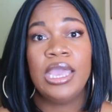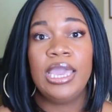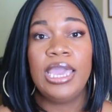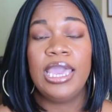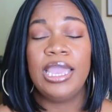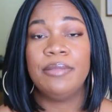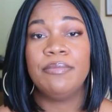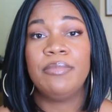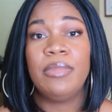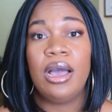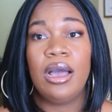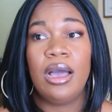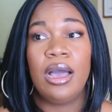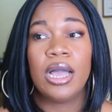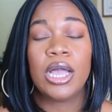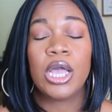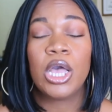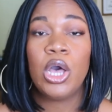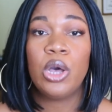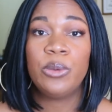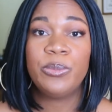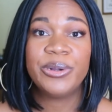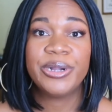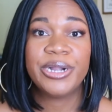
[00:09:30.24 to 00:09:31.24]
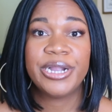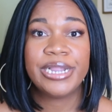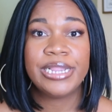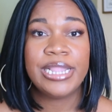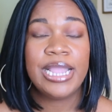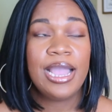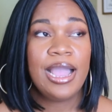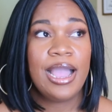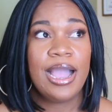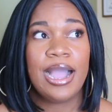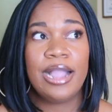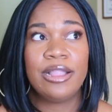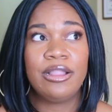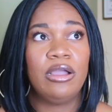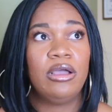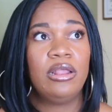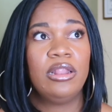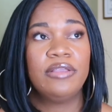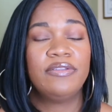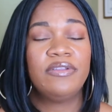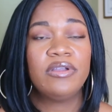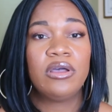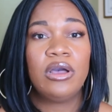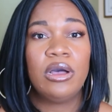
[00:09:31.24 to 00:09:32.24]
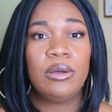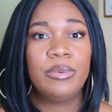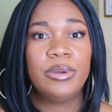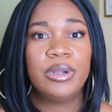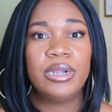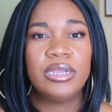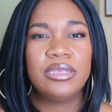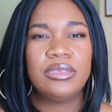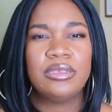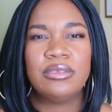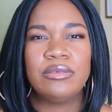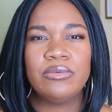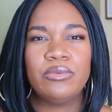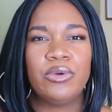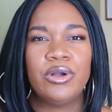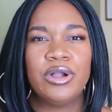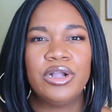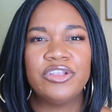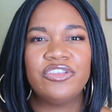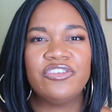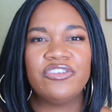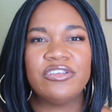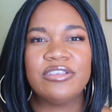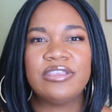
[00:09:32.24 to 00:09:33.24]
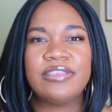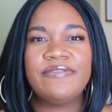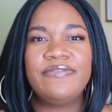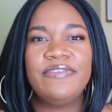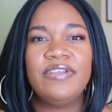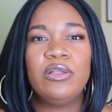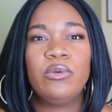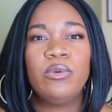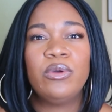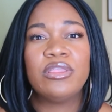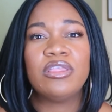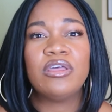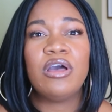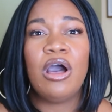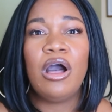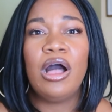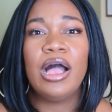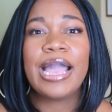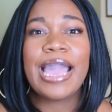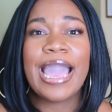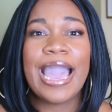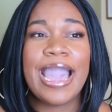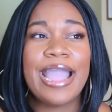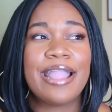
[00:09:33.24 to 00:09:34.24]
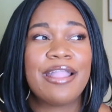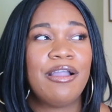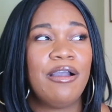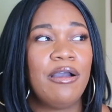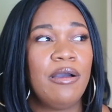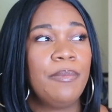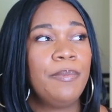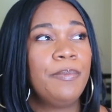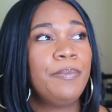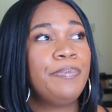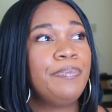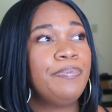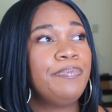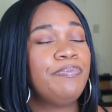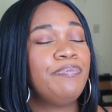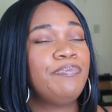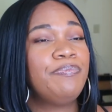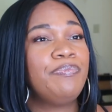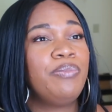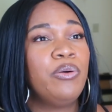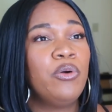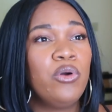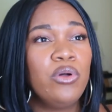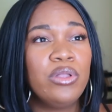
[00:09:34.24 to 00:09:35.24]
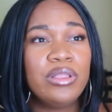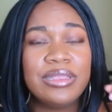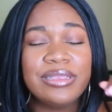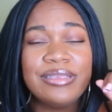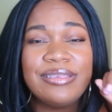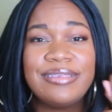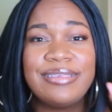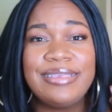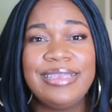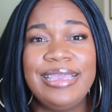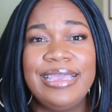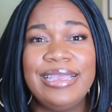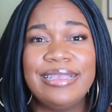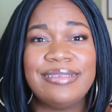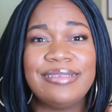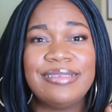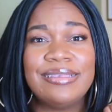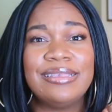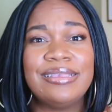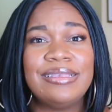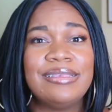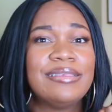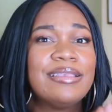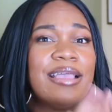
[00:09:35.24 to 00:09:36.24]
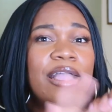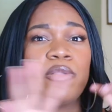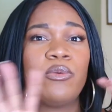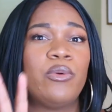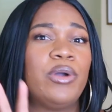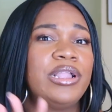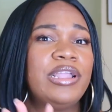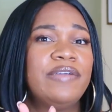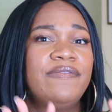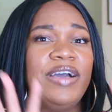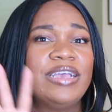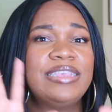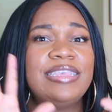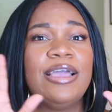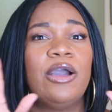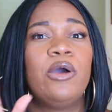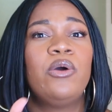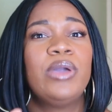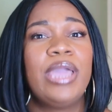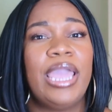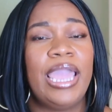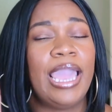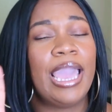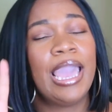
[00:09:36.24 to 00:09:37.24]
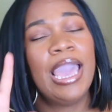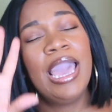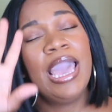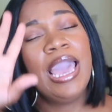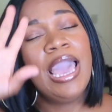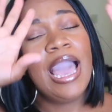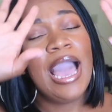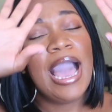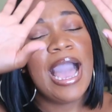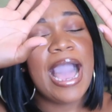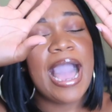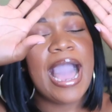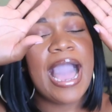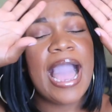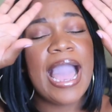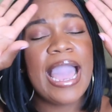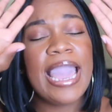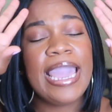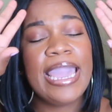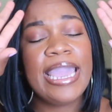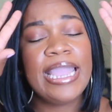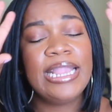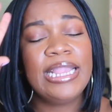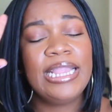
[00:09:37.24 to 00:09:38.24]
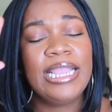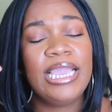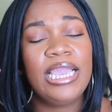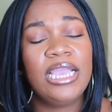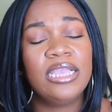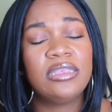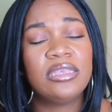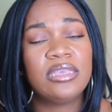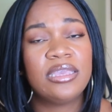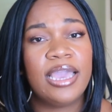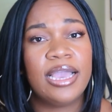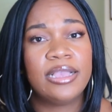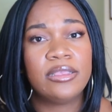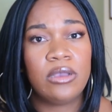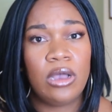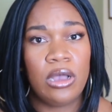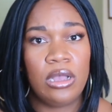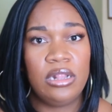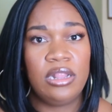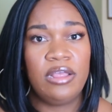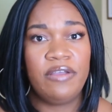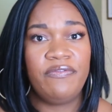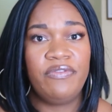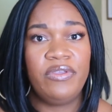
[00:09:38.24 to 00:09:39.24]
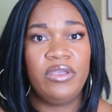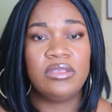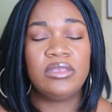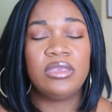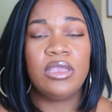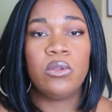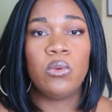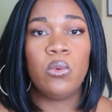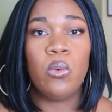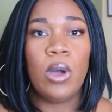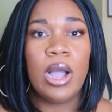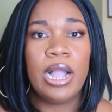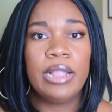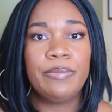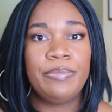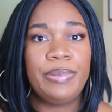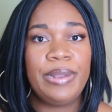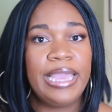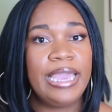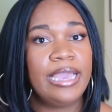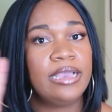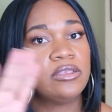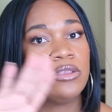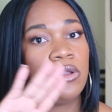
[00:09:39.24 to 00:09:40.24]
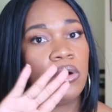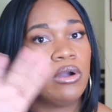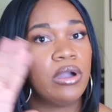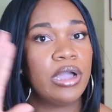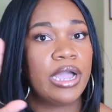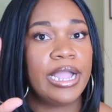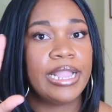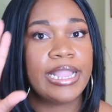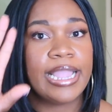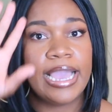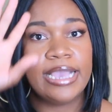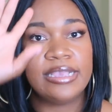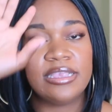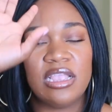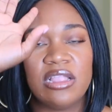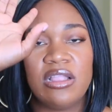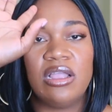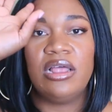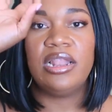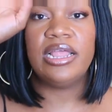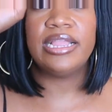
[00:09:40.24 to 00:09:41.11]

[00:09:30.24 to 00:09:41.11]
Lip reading: in my cupboard, and all of the cupboards were just filled with all kind of pulled seasons and whatever. I said, okay, I need to get all of this in one place, organized and all